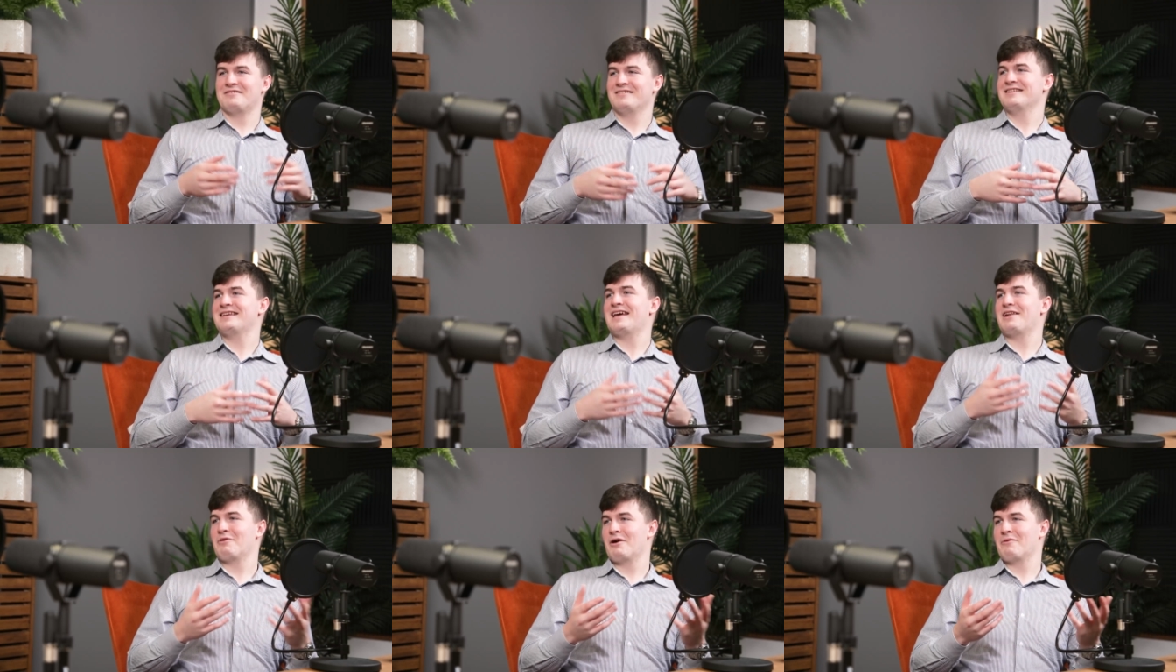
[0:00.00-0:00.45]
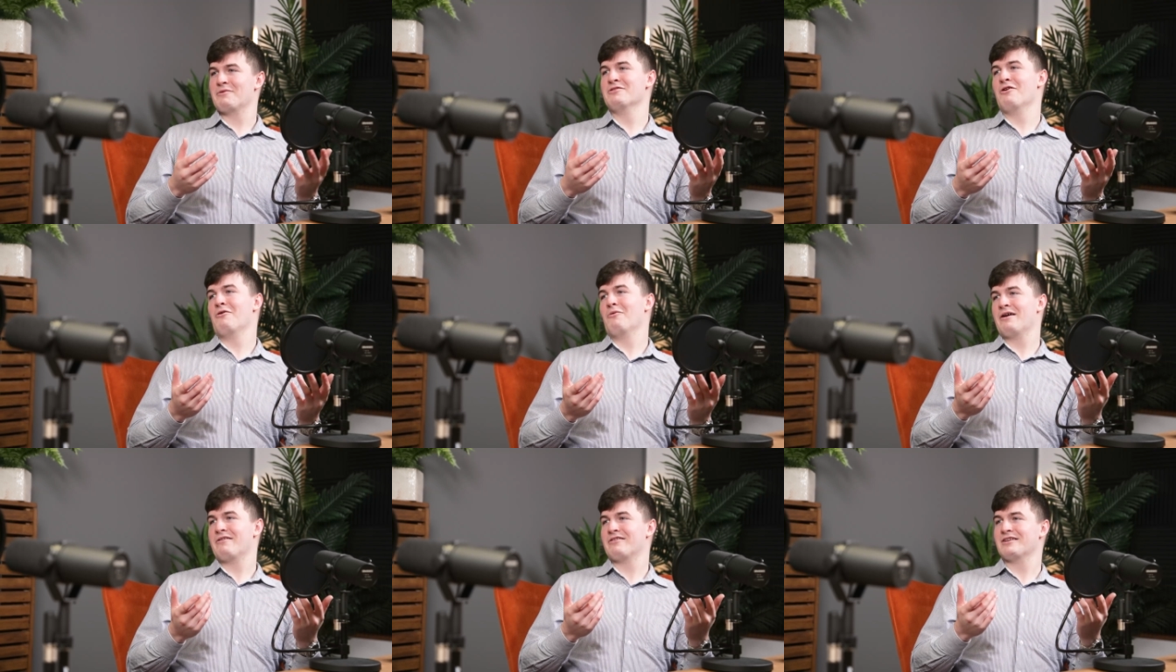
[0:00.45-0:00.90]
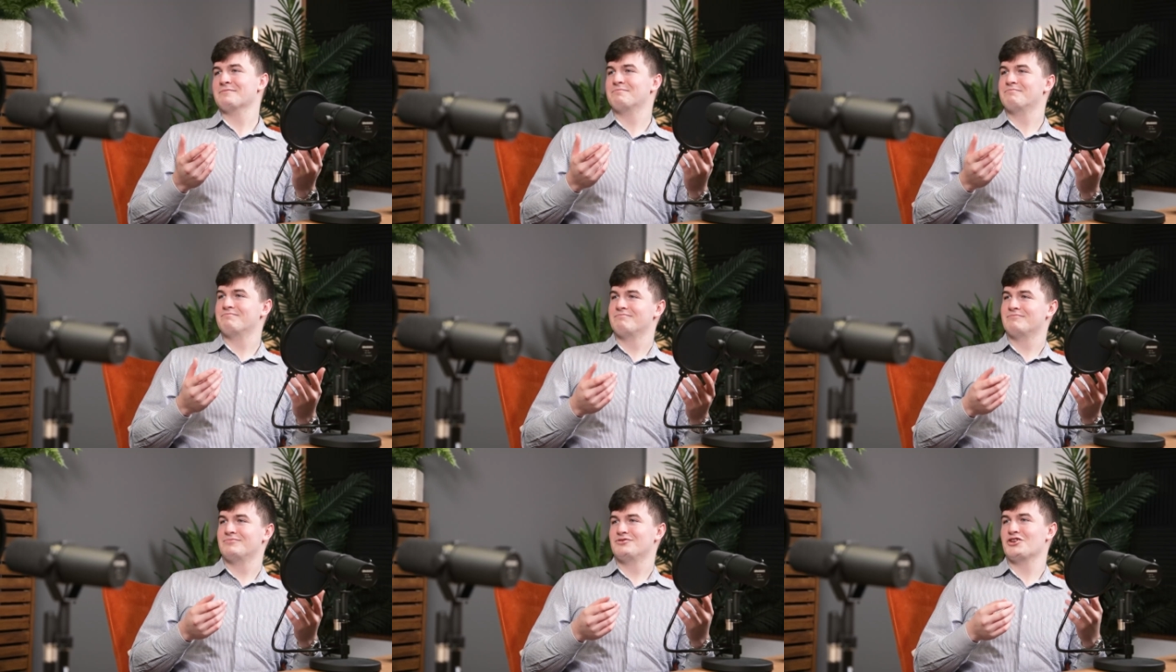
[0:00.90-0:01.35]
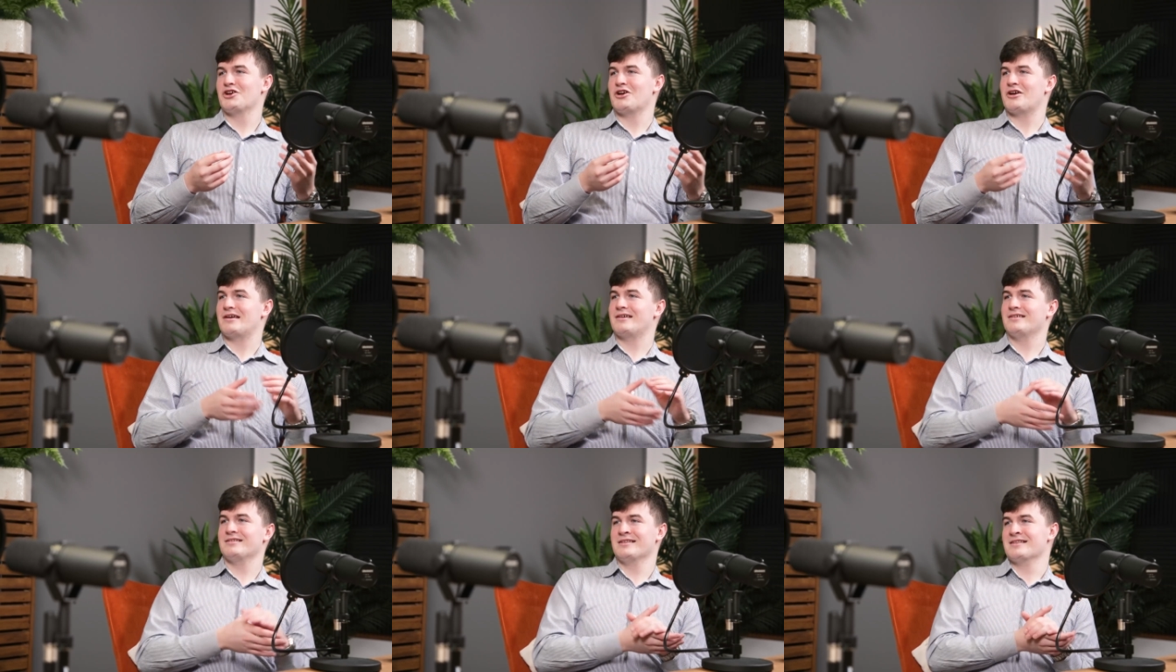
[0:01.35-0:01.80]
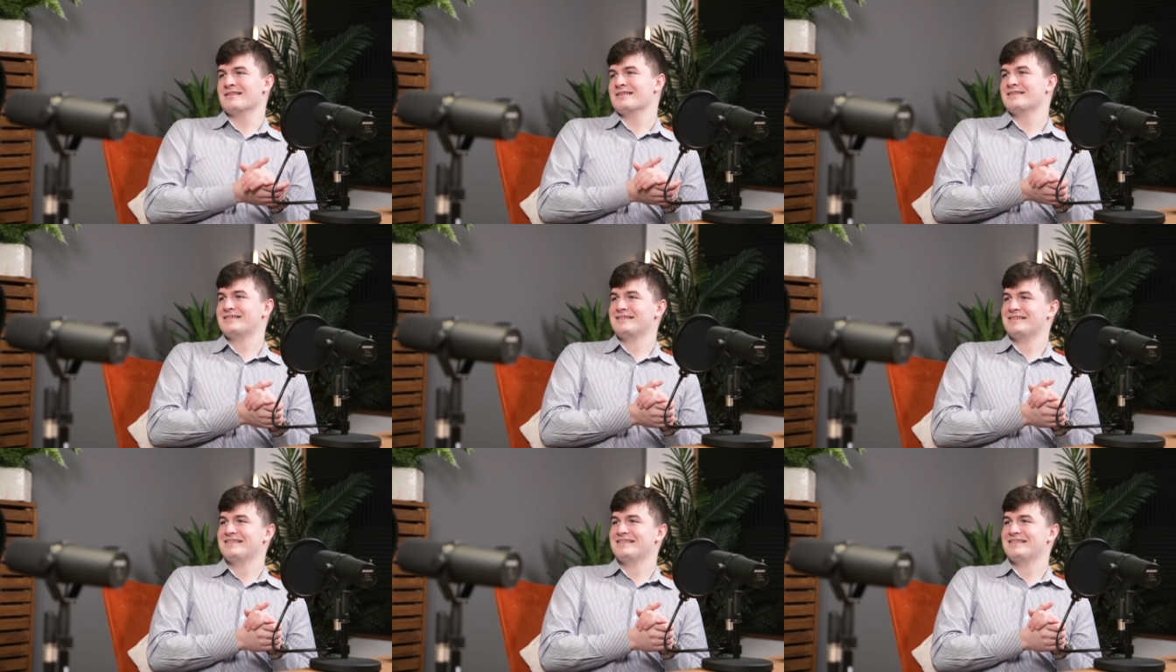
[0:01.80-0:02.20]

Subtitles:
get away with not wearing a shirt and